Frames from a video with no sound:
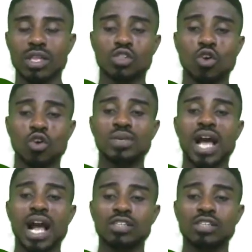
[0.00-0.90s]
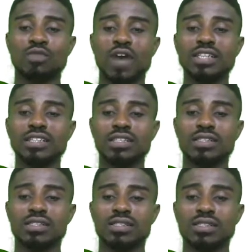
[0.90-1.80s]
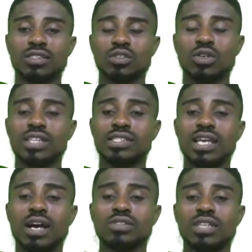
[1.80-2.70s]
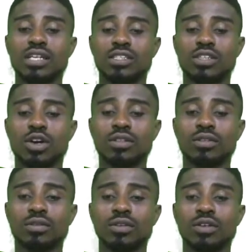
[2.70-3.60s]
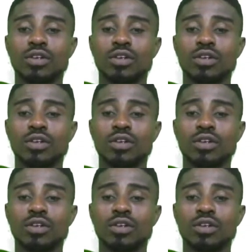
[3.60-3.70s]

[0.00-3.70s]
So we've been asked to find this, so let's see how to get it done.